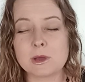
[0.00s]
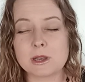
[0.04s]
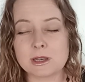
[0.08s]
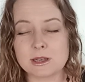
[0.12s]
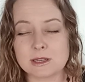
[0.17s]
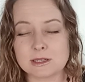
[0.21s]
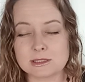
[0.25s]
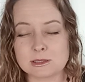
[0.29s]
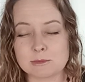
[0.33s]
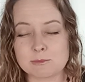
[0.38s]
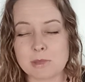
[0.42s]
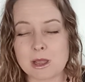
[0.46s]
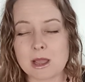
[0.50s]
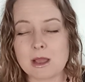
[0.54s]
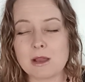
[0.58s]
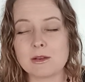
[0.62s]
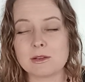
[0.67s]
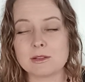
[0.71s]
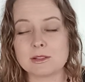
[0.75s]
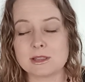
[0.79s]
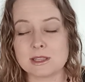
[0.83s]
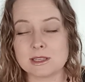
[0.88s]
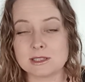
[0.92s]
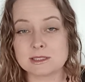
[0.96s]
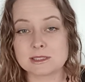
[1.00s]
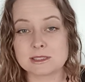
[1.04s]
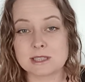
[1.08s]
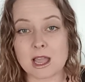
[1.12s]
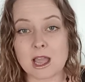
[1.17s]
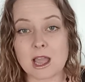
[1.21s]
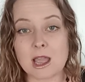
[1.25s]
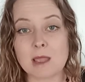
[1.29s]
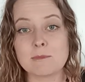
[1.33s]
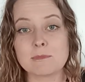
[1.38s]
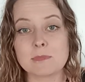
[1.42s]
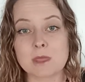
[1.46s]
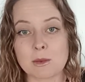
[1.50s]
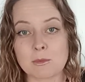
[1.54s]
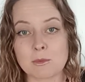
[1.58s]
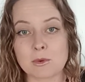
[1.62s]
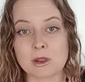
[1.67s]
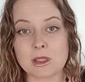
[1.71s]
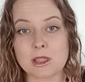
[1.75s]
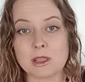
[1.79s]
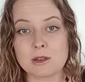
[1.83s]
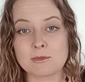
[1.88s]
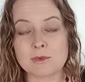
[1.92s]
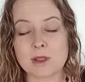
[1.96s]
what it is about. This time that
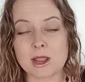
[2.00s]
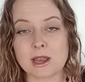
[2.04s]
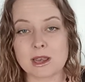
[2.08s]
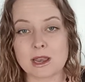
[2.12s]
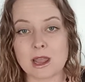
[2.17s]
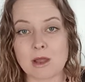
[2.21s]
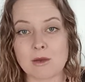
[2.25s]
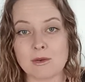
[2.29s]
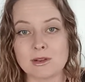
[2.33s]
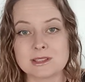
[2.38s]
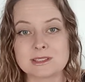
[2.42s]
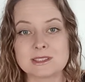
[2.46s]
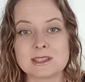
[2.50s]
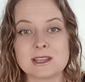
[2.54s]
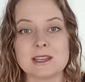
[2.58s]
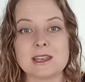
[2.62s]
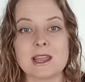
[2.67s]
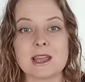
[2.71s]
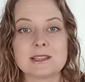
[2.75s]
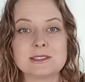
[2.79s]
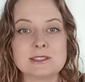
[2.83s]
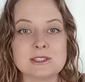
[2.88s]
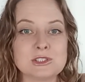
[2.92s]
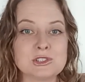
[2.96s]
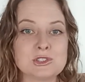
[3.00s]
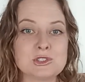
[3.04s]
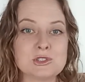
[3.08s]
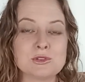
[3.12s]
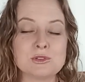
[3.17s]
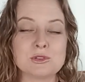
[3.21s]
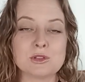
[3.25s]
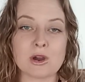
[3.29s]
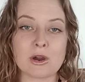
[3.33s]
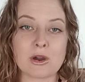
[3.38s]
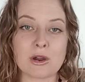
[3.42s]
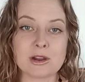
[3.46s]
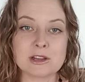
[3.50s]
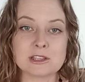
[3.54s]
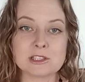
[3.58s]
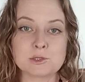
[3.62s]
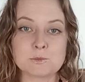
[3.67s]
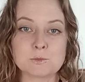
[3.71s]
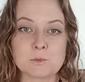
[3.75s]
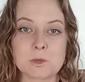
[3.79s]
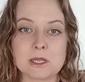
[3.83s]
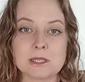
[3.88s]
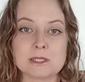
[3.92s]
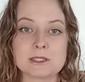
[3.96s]
we're in right now is connecting to the
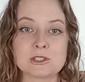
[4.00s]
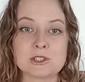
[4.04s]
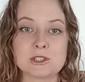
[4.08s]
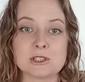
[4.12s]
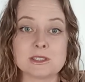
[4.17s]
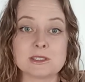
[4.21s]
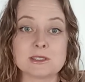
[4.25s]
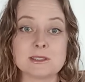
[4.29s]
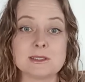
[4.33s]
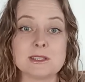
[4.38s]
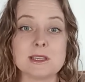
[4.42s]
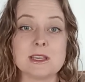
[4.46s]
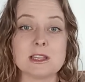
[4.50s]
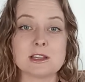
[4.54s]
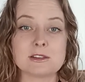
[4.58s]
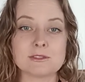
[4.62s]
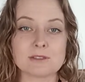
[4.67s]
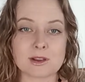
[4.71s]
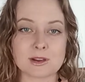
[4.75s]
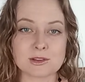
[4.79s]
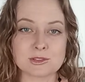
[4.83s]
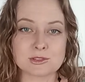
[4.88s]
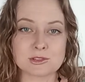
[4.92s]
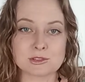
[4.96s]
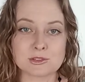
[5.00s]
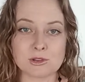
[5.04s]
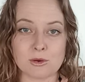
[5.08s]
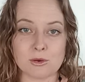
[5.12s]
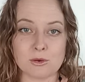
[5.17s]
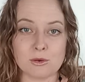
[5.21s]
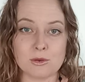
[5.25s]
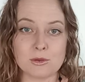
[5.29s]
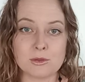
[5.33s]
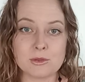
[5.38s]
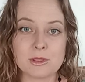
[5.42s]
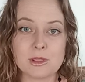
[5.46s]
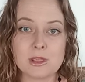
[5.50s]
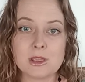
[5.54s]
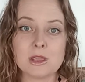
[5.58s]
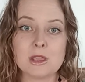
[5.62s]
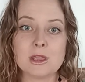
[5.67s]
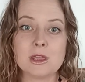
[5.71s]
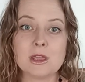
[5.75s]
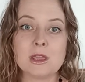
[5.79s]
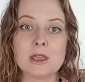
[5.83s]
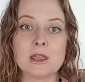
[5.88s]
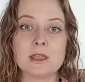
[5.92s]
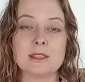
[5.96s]
heart space, to the seat of our soul.
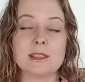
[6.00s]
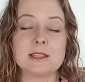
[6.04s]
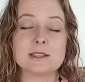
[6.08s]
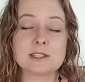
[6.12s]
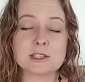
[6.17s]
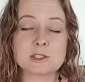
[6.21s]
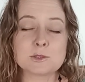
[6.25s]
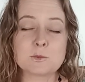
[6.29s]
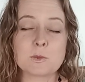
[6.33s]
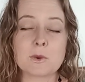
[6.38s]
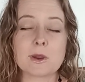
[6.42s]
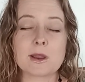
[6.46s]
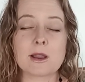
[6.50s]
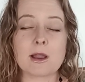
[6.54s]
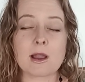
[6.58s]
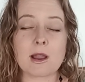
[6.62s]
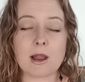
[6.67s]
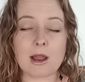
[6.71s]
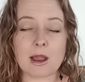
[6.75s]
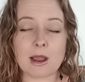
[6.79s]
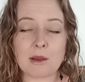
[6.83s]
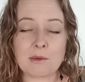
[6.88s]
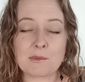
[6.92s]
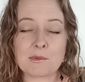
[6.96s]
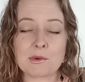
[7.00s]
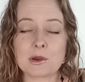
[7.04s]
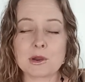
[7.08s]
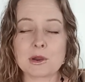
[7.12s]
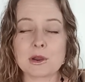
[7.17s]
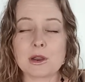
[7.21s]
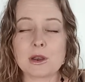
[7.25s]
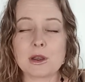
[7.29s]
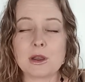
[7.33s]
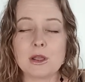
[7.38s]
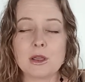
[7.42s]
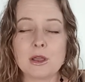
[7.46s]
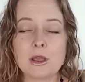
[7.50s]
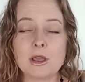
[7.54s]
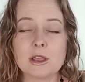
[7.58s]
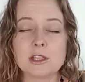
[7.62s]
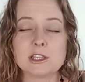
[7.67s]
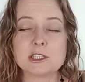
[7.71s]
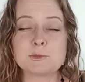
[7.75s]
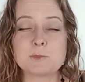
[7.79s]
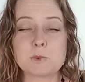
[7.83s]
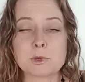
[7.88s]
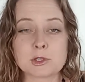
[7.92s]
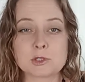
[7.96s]
This is where our
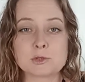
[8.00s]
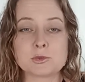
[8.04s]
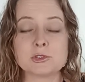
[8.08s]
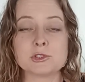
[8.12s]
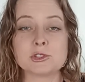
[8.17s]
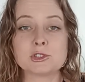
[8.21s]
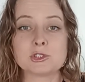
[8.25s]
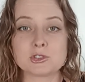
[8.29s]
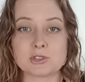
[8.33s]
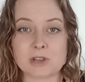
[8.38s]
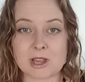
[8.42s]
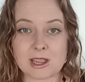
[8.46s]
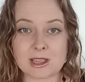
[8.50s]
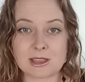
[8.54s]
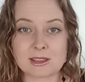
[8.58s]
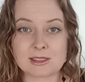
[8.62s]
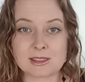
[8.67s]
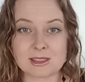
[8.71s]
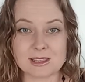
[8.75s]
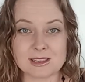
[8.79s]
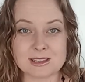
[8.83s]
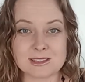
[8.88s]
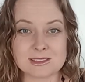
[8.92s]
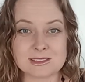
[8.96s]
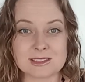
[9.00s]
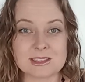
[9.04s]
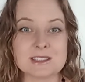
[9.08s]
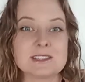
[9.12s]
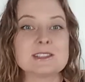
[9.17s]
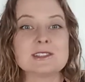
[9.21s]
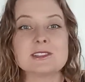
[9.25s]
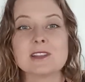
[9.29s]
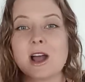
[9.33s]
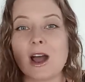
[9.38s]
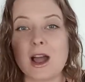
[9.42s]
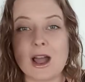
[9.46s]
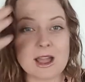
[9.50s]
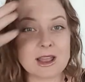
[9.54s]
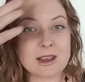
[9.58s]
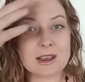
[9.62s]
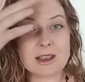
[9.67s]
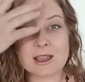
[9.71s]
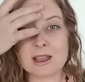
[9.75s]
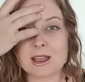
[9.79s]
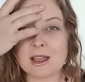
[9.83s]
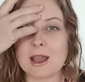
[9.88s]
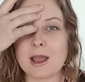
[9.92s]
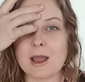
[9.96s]
spiritual strength is. It's
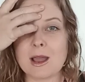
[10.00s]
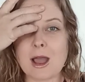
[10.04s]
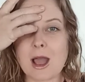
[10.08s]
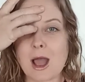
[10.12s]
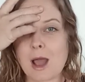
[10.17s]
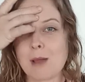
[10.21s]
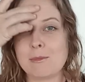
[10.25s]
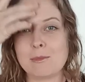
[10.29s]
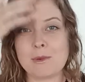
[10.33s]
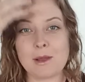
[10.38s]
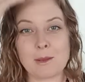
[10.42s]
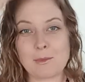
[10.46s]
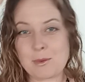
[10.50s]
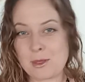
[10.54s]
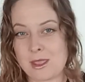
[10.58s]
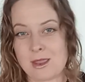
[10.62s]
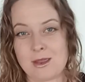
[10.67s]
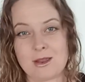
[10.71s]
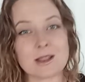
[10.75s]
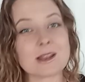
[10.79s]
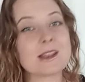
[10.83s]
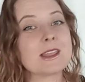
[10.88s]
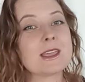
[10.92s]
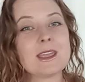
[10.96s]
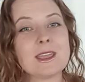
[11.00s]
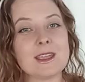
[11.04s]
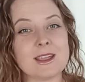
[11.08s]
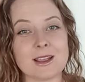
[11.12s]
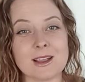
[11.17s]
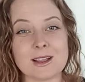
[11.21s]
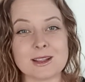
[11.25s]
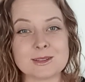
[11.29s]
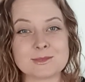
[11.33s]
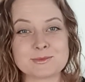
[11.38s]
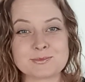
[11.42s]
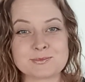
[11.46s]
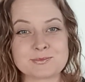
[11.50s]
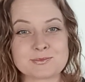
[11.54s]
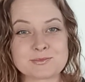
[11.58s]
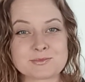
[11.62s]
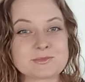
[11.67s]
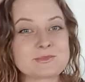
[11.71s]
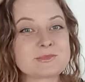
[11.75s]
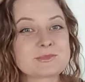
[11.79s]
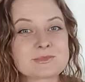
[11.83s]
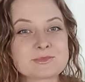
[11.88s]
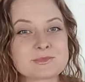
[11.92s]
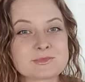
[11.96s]
not up here and here.
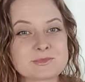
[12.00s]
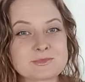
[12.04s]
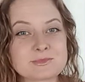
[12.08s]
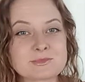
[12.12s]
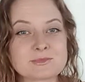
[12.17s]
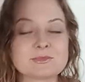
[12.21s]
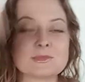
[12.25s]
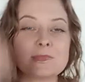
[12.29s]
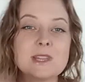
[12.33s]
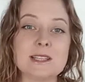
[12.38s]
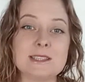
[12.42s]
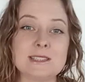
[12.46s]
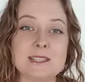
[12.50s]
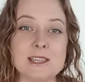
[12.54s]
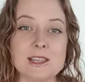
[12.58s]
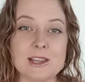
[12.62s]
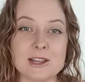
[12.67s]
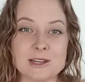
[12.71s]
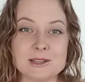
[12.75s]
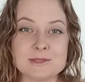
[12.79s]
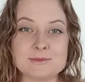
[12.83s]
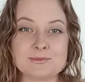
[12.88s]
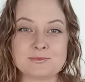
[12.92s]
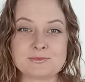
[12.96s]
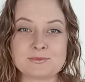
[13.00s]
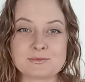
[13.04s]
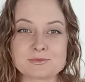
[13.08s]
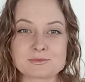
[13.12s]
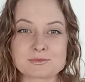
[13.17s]
It's here,